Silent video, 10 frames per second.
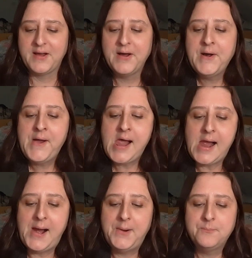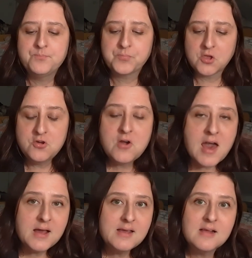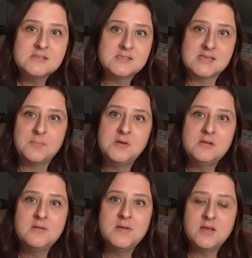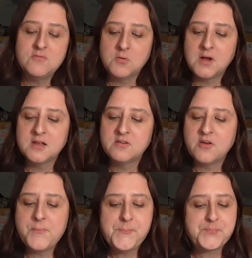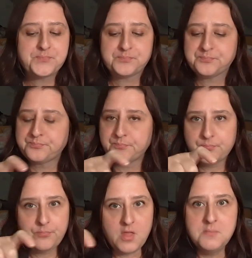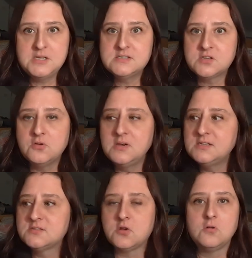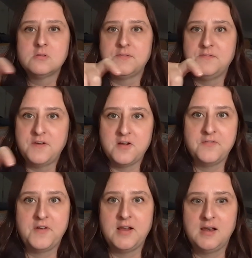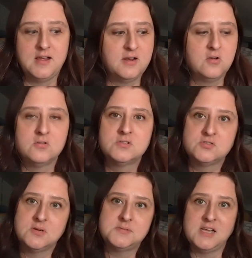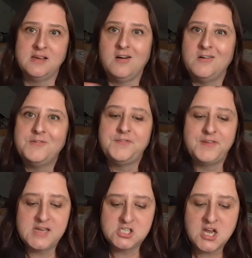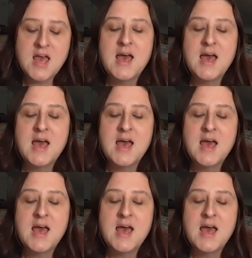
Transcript: that um, you can get salmon in Rwanda but it's only sold in very very like long strips like half a fish